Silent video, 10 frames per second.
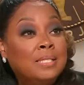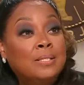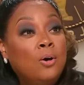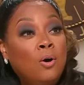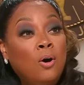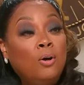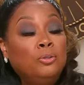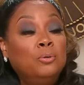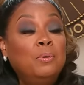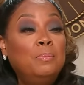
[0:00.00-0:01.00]
is a whole
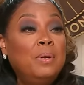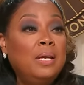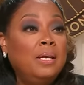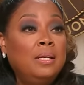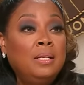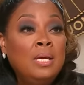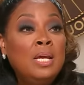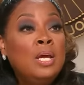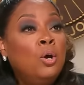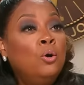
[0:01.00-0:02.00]
human got... being
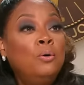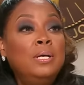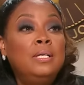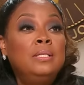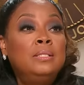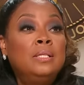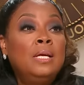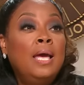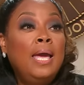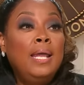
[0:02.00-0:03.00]
who is
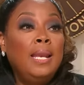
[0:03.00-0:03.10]
a